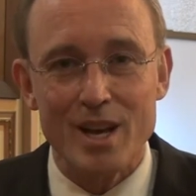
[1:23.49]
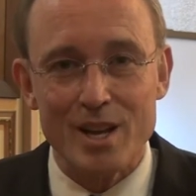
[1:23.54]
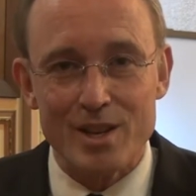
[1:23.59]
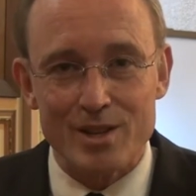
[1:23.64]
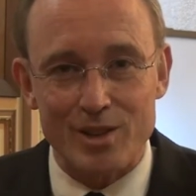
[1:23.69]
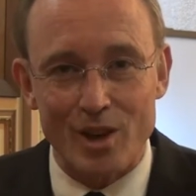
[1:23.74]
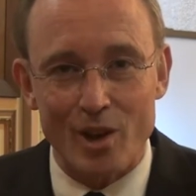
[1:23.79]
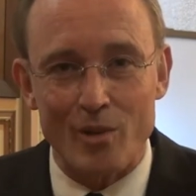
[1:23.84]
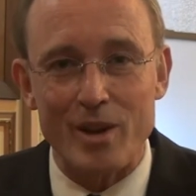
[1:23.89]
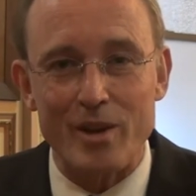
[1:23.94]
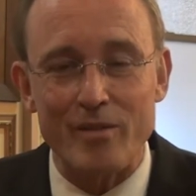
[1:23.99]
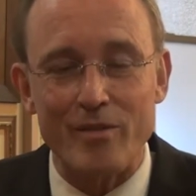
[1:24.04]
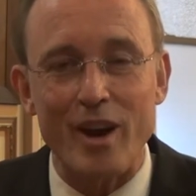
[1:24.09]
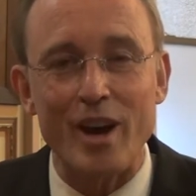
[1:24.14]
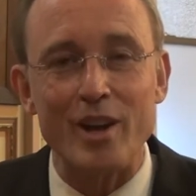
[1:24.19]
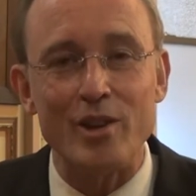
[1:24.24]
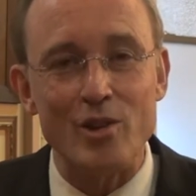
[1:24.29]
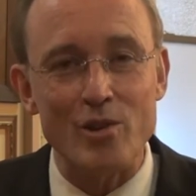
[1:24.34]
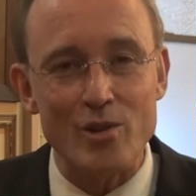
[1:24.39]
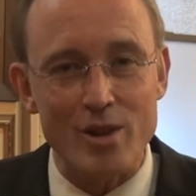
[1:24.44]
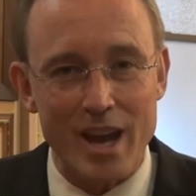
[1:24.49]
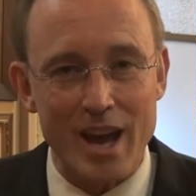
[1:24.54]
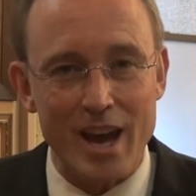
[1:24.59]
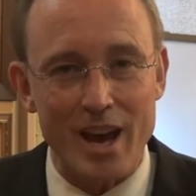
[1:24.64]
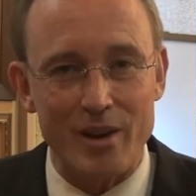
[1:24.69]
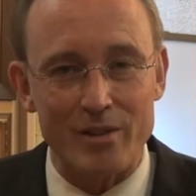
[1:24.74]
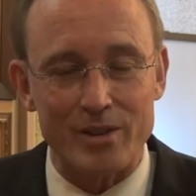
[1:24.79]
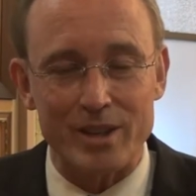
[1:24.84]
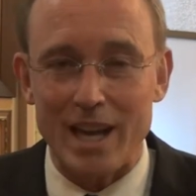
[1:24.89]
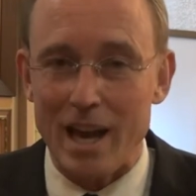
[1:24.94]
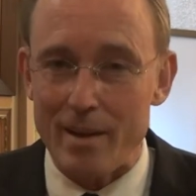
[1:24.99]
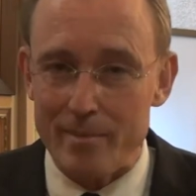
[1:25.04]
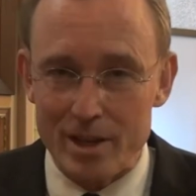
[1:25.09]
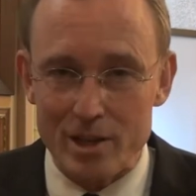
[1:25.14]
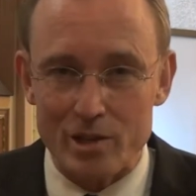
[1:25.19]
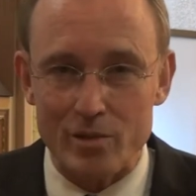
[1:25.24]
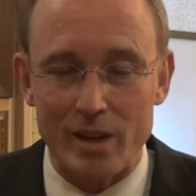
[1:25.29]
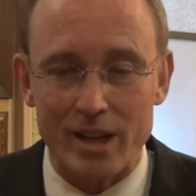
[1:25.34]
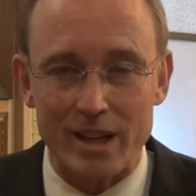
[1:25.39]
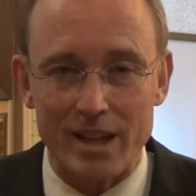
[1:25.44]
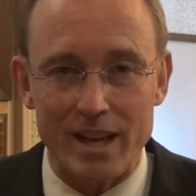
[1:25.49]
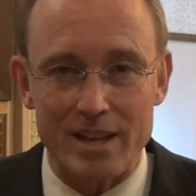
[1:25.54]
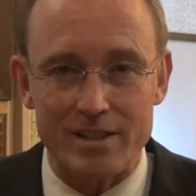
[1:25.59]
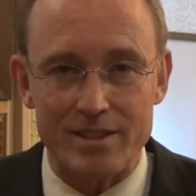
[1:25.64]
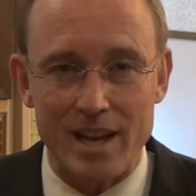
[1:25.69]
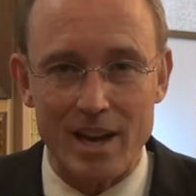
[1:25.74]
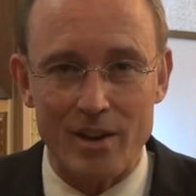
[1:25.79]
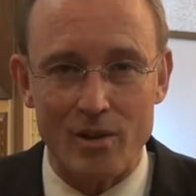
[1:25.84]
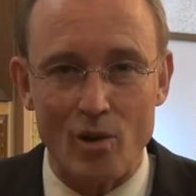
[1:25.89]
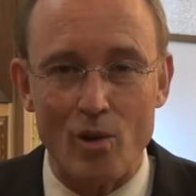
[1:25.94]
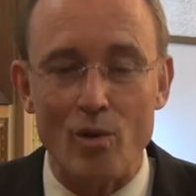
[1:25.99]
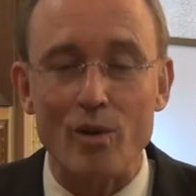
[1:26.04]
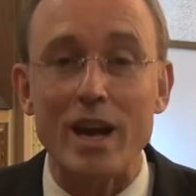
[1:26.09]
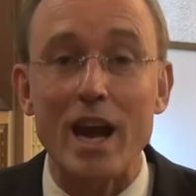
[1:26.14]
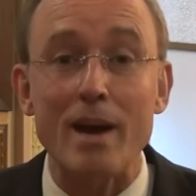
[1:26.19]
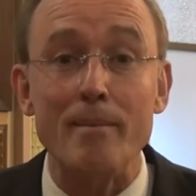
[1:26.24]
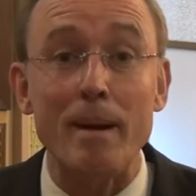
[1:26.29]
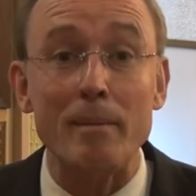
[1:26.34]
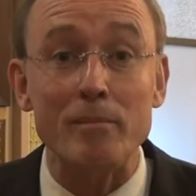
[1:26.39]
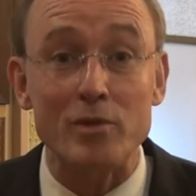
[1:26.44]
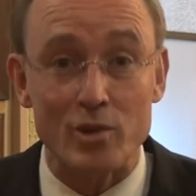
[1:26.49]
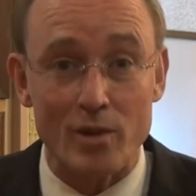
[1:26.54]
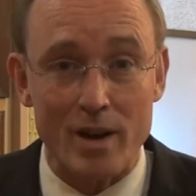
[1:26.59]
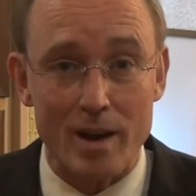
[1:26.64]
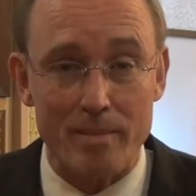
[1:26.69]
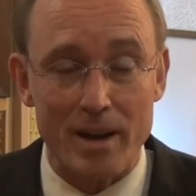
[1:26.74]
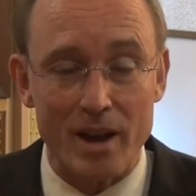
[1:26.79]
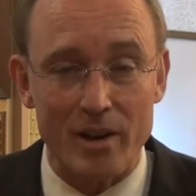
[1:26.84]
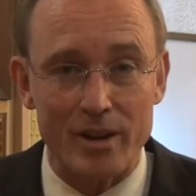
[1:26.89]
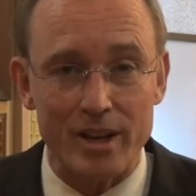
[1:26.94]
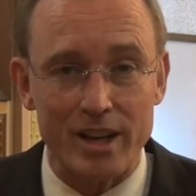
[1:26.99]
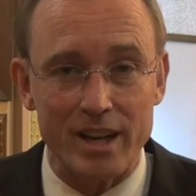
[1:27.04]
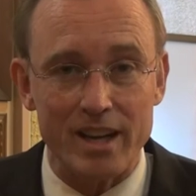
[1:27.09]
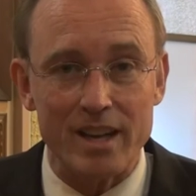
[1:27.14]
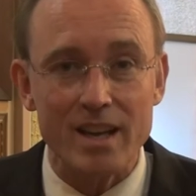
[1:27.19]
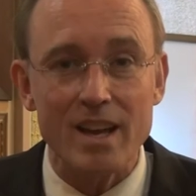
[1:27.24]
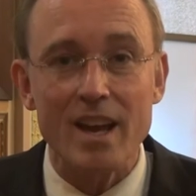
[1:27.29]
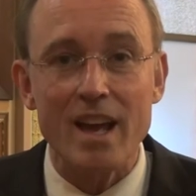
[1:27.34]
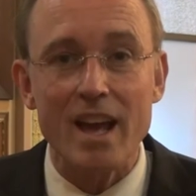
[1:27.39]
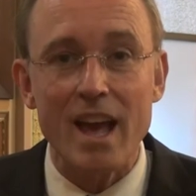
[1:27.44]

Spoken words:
So we invite you now to come into Adelaide Town Hall, come up to our balcony,